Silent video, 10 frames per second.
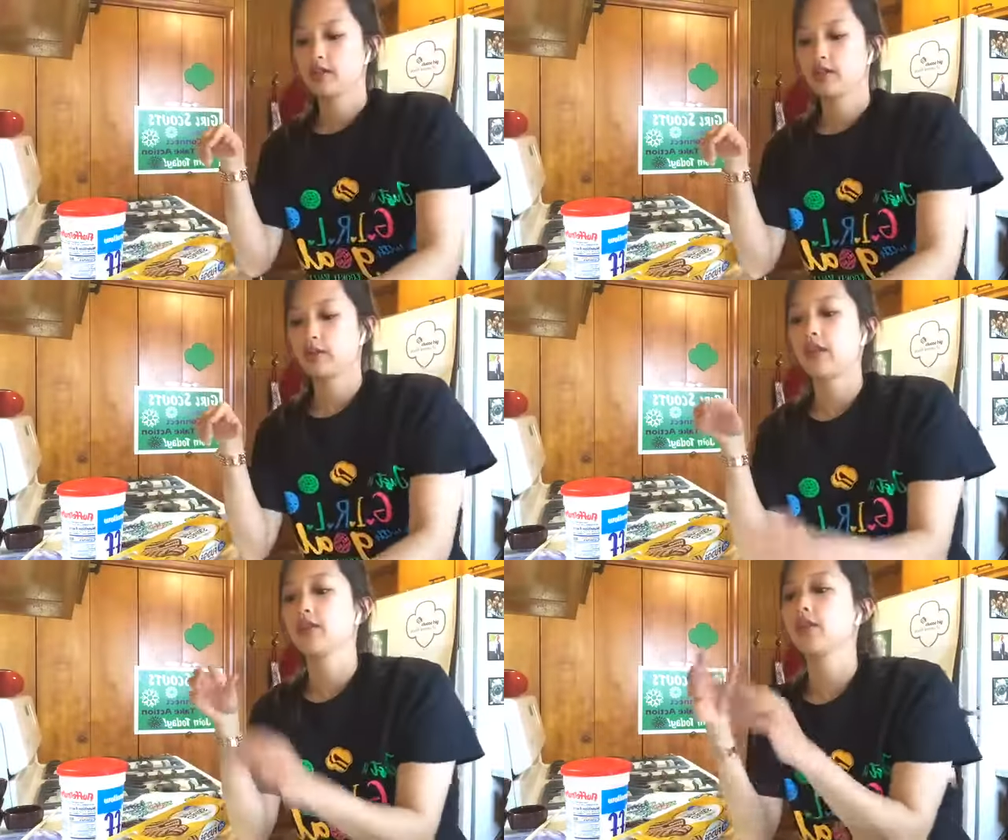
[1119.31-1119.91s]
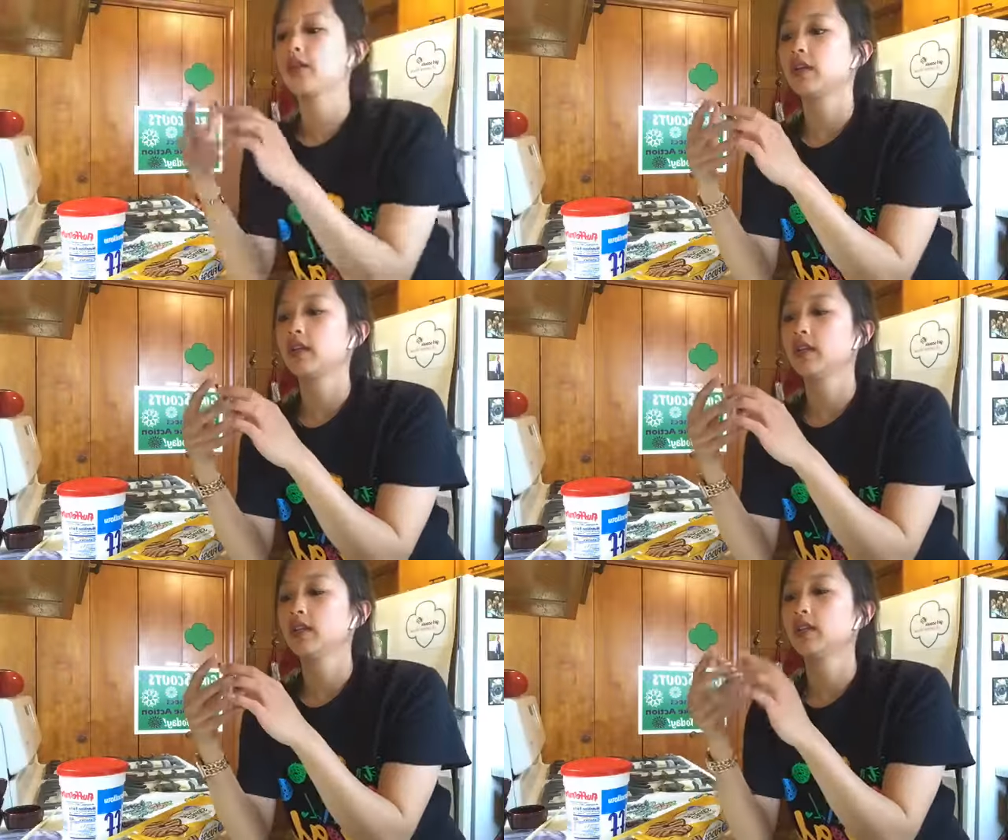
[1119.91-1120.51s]
So on the
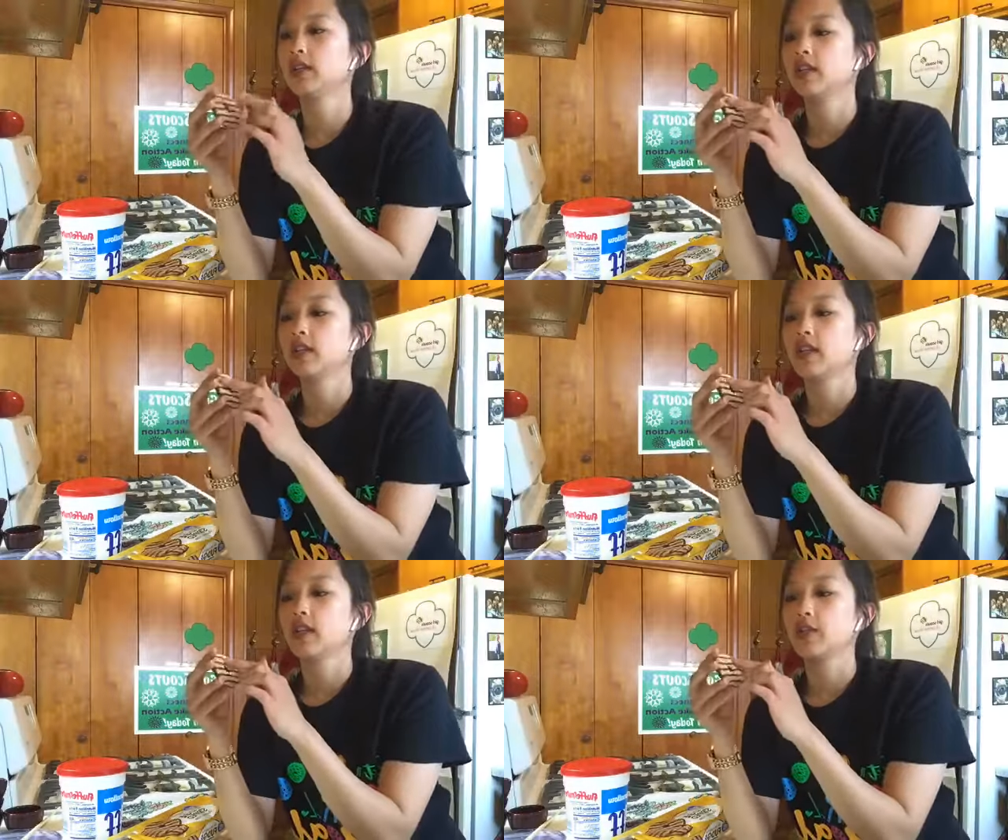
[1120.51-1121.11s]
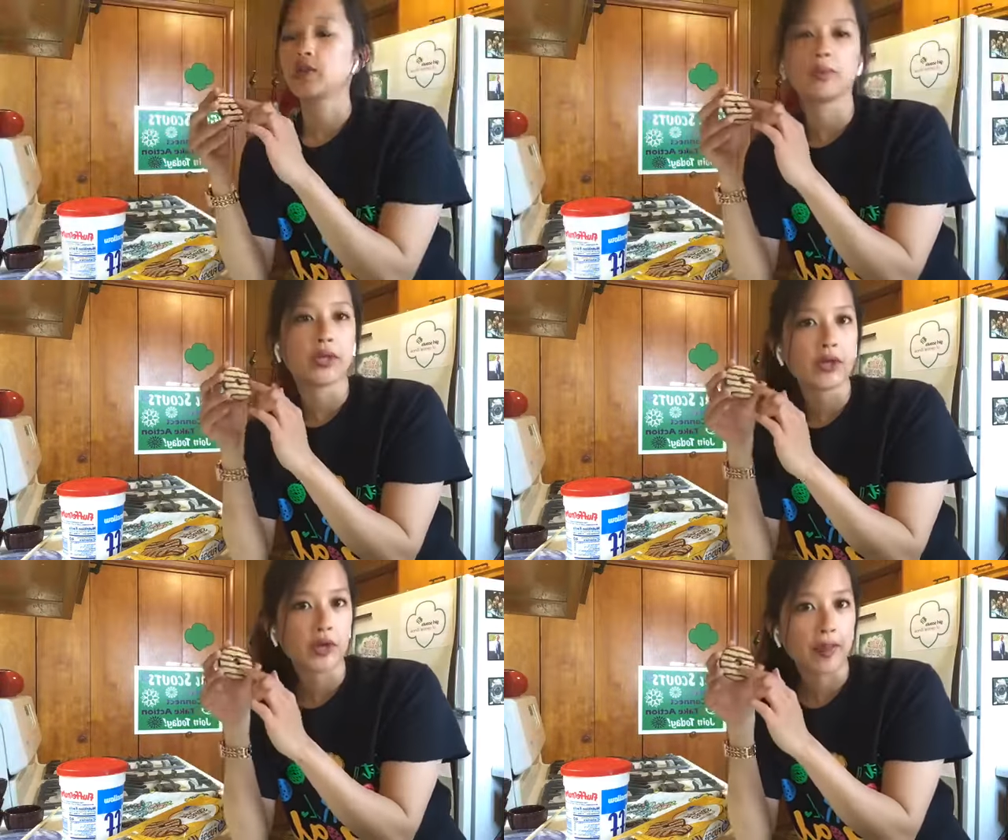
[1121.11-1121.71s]
cookie, this will be
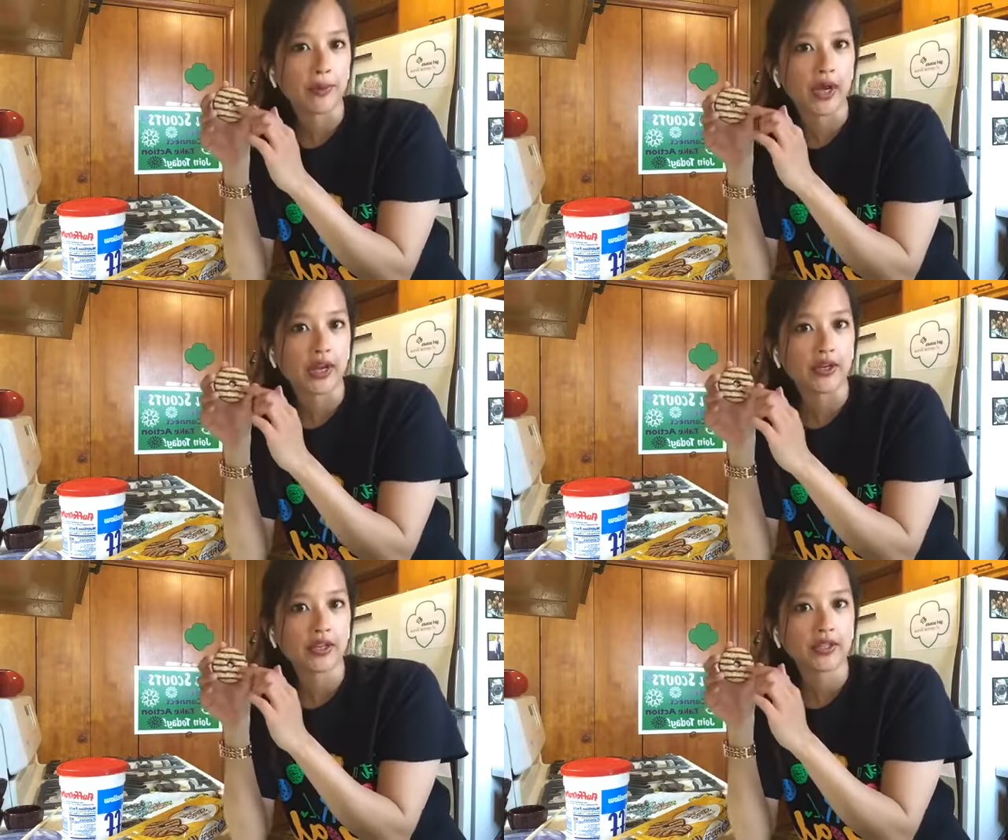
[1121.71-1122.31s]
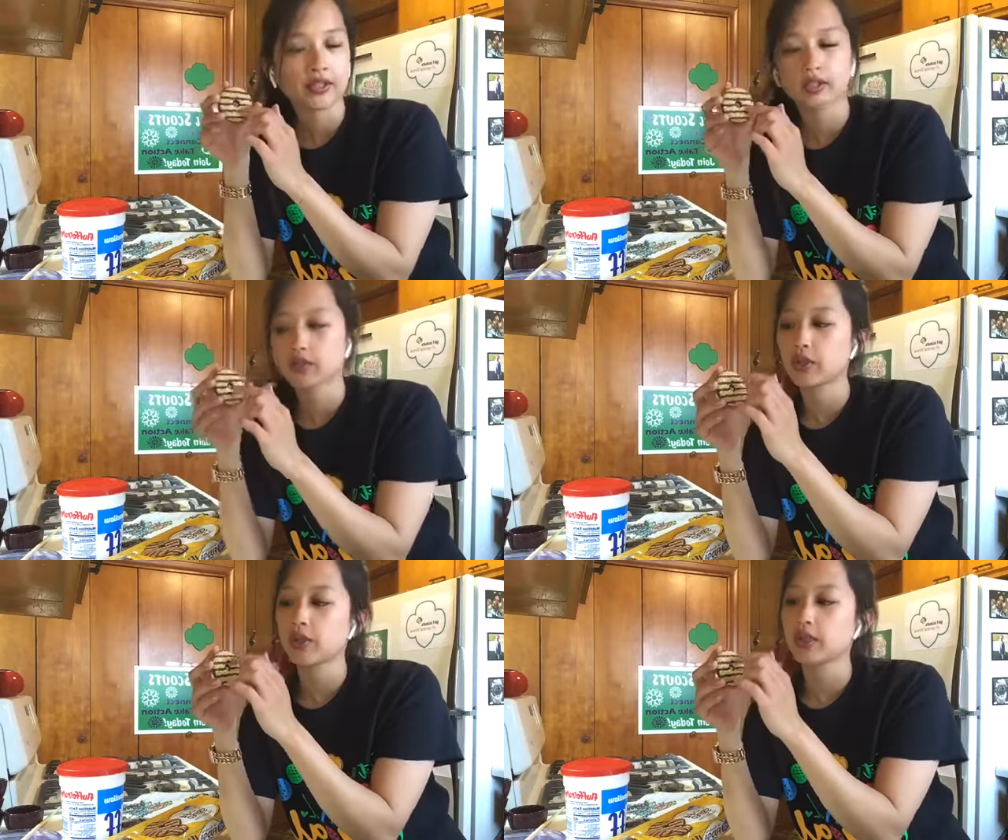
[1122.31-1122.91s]
a graham cracker,
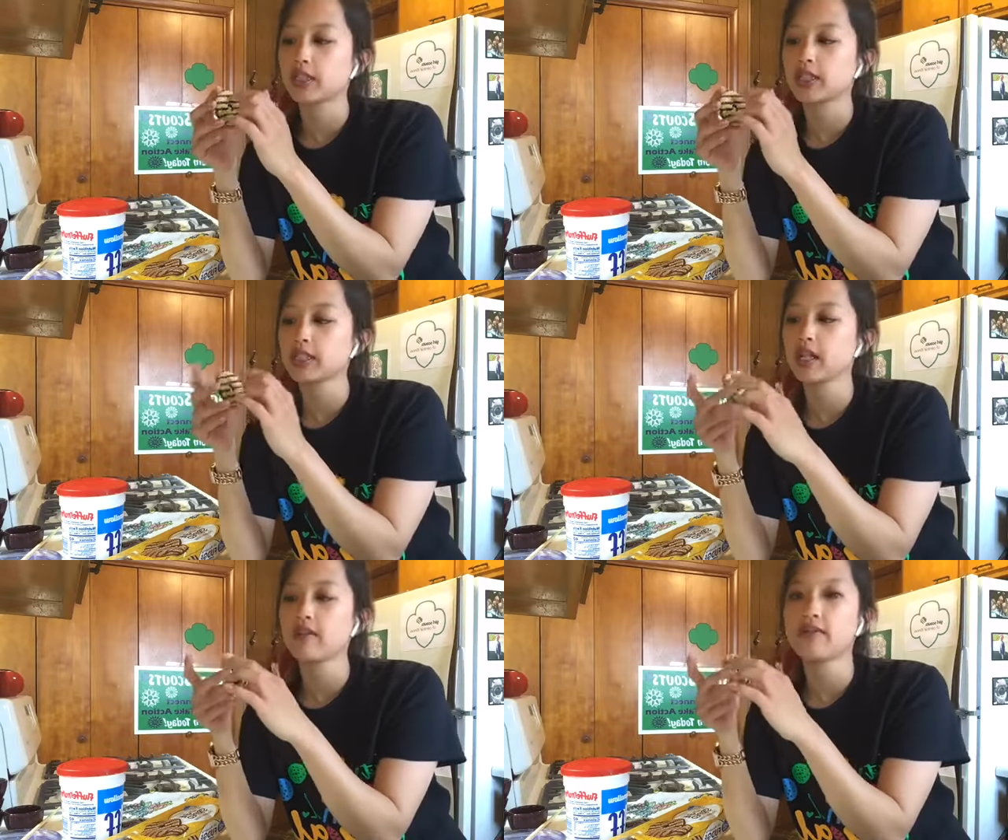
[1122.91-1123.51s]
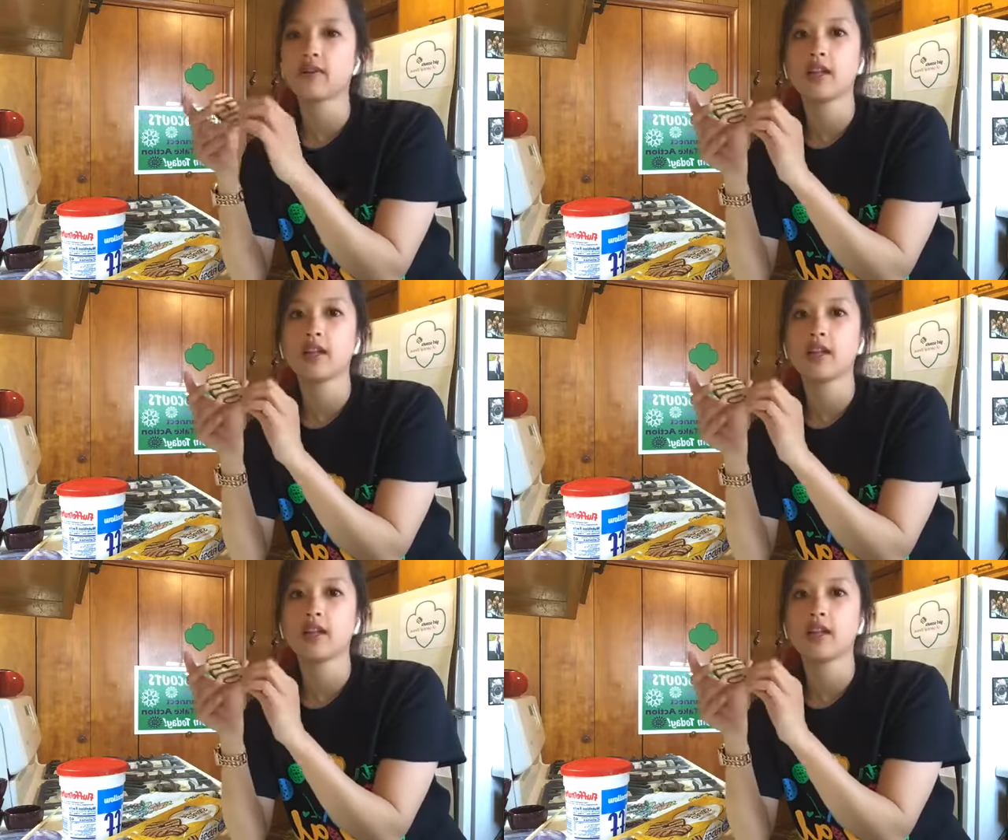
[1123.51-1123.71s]
so the cookie itself.